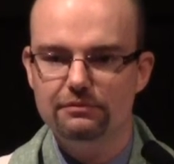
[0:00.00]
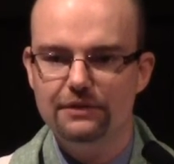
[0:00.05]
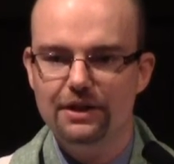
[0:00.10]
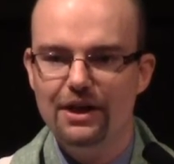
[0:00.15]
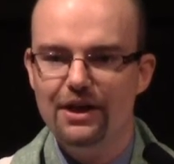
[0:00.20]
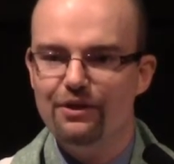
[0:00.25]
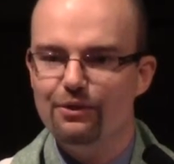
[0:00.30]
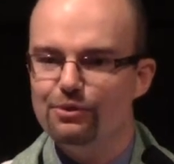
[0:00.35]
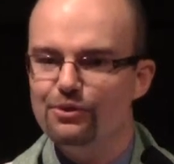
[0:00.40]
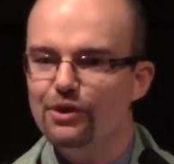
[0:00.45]

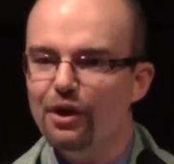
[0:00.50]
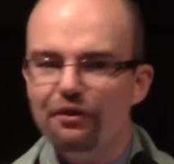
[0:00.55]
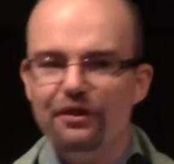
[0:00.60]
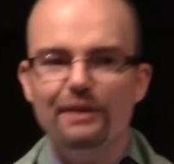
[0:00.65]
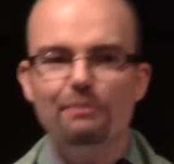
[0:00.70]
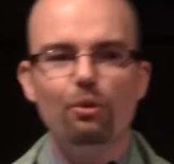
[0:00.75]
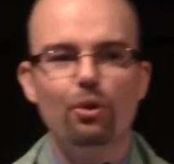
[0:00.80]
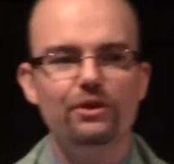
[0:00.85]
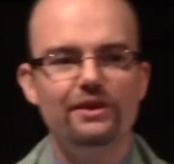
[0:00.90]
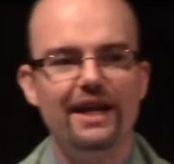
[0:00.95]
There was nothing
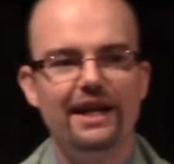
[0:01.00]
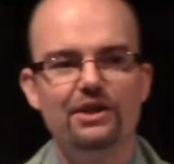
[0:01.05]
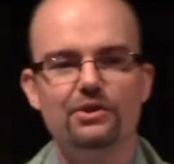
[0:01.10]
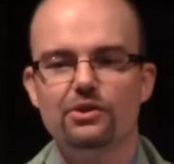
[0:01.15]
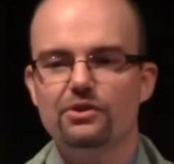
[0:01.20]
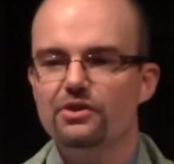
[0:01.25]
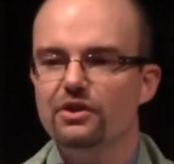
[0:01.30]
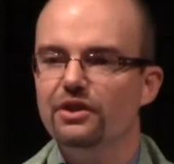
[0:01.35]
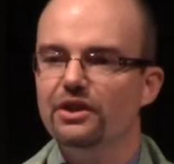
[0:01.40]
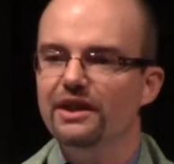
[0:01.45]
more dangerous
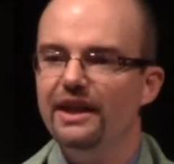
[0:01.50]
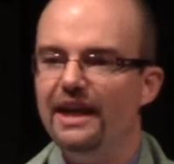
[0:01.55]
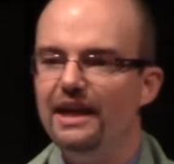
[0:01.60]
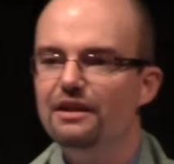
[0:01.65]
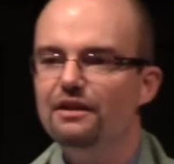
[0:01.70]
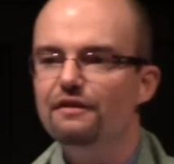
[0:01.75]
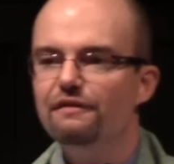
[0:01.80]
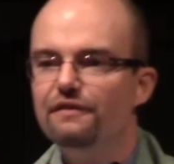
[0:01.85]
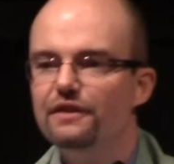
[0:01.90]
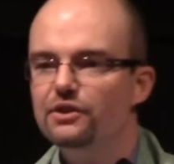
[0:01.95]
than an
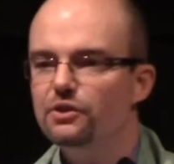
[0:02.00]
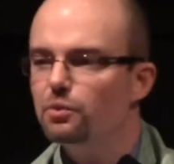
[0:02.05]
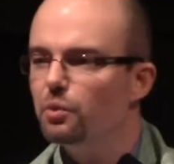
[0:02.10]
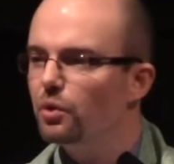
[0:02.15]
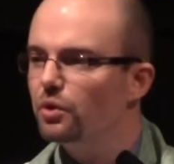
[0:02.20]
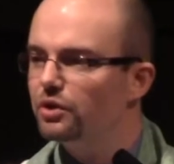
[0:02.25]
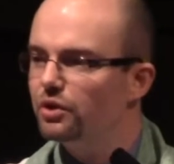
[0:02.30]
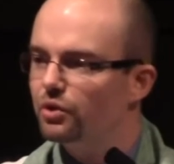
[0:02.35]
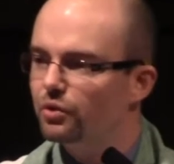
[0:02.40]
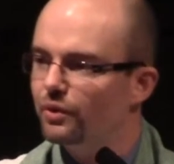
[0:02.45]
individual
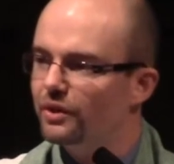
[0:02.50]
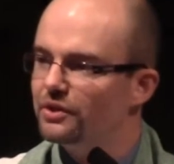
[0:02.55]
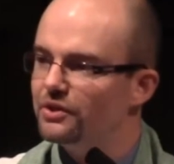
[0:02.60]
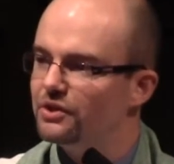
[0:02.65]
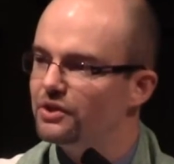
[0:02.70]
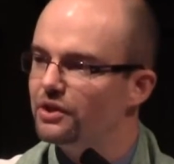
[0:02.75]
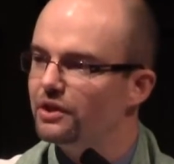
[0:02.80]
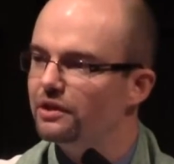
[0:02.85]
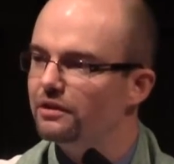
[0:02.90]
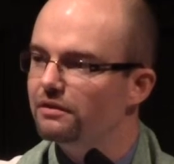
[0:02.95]

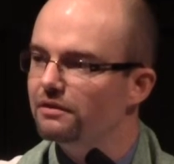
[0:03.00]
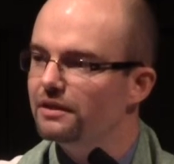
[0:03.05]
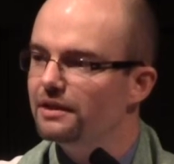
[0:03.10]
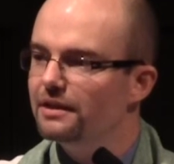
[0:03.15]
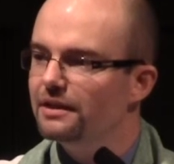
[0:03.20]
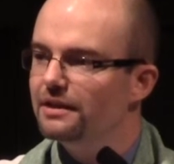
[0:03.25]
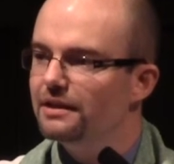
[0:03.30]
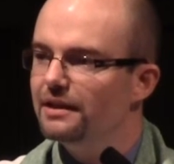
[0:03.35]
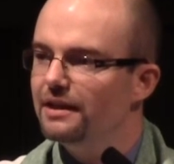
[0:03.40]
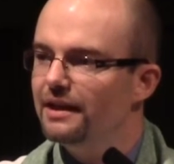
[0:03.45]
Christian.
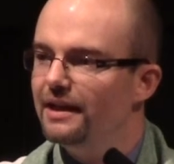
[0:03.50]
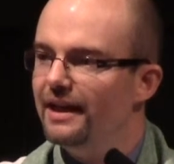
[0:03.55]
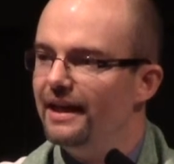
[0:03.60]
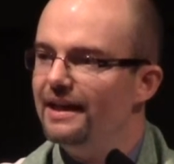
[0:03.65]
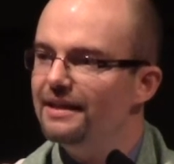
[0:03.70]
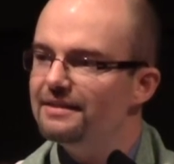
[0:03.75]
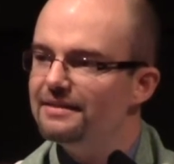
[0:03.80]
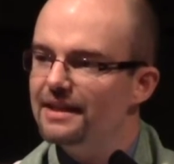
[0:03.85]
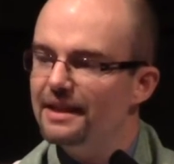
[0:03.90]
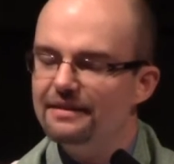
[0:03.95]
He
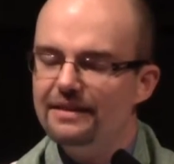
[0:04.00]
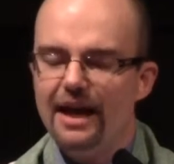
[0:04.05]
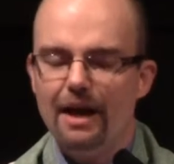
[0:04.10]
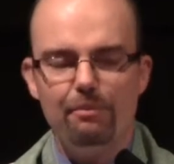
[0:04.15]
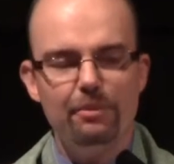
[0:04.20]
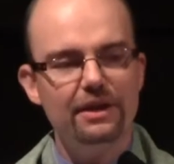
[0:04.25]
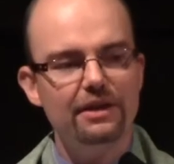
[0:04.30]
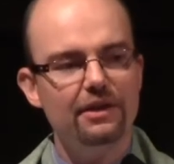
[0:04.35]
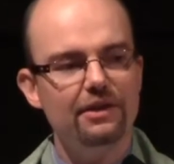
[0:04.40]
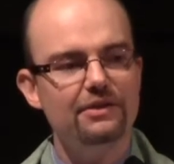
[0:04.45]
said that
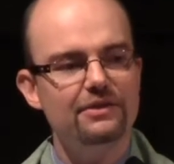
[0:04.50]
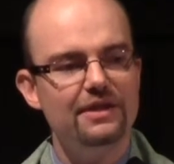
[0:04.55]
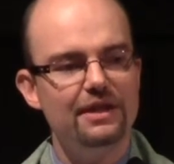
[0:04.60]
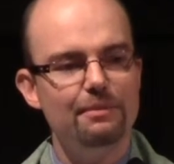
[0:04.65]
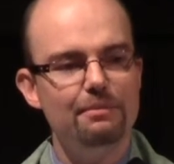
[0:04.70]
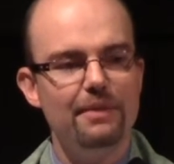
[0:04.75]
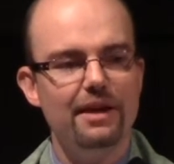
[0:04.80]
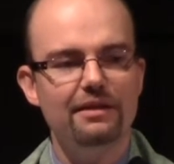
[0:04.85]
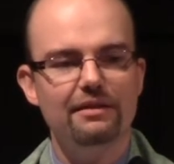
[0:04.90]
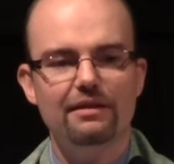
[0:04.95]
because he
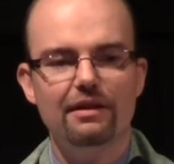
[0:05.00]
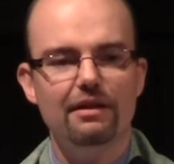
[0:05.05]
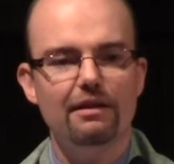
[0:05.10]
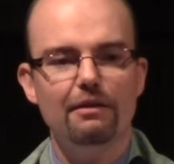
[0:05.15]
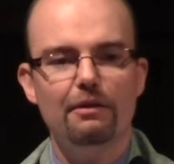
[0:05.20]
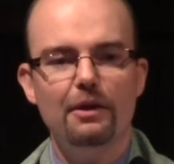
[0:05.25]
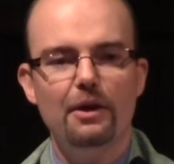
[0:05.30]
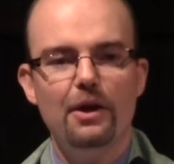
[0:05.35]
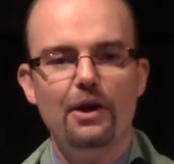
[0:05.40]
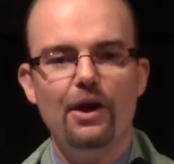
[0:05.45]
meant that
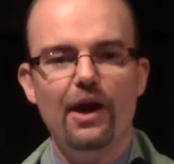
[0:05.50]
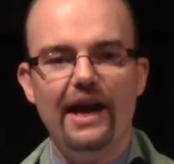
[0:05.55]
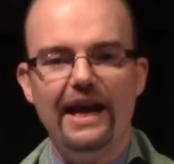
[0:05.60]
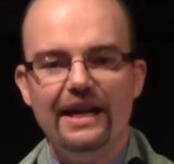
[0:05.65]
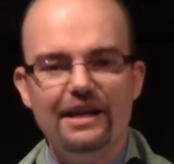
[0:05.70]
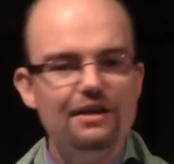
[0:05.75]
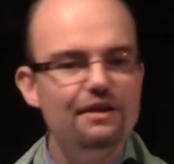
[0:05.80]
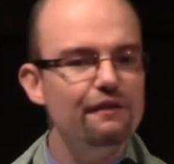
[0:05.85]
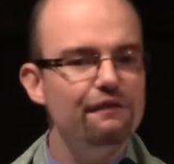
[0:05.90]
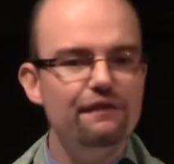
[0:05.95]

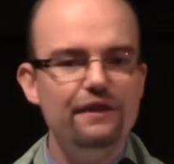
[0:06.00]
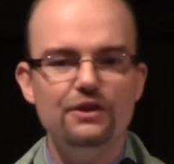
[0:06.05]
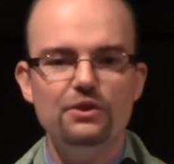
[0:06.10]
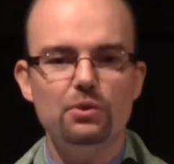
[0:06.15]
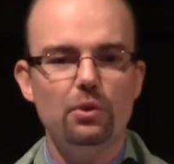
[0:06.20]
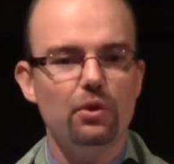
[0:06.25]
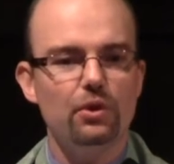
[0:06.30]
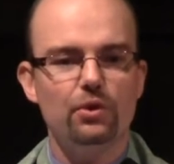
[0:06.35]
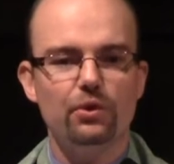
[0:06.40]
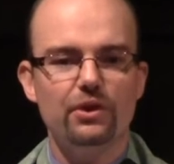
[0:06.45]
individual
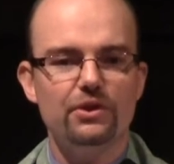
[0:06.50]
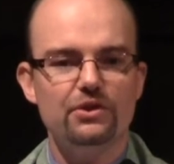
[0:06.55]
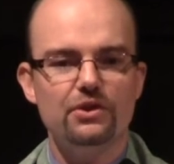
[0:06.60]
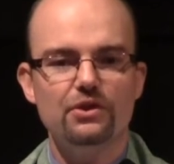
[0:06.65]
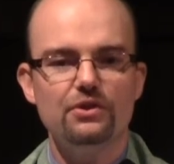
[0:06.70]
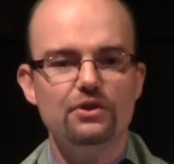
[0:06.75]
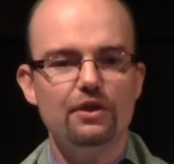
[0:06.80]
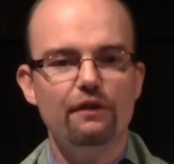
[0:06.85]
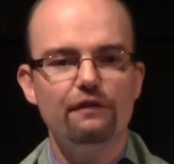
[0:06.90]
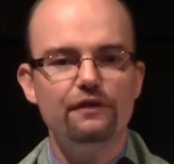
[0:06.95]
Christians
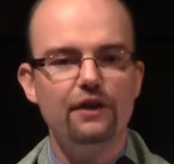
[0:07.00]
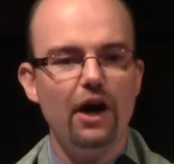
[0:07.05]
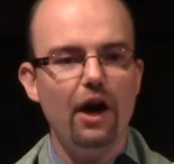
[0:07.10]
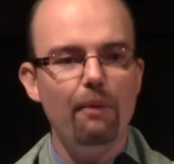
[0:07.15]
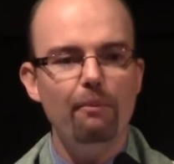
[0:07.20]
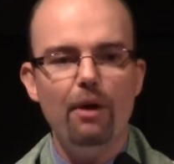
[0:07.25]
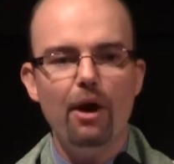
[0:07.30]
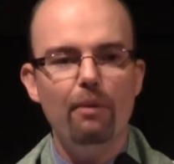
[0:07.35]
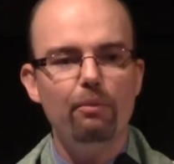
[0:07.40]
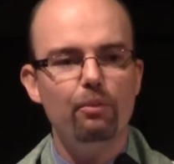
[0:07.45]
have come
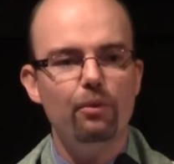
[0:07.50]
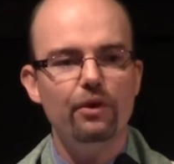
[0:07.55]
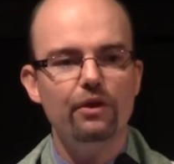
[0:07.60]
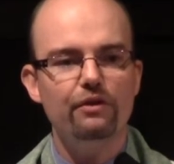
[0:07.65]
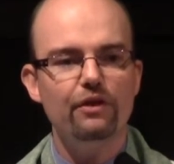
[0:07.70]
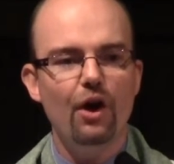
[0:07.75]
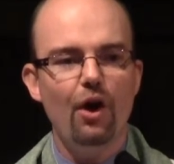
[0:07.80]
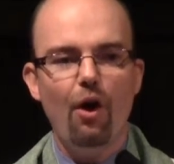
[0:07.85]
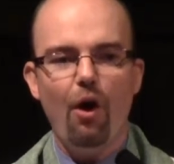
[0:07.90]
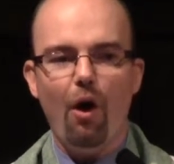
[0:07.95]
up with
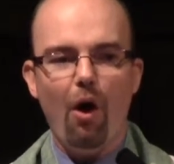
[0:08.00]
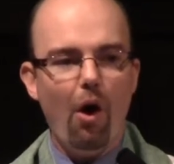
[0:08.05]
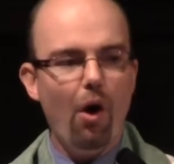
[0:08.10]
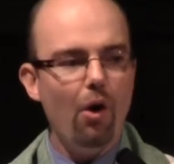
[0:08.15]
all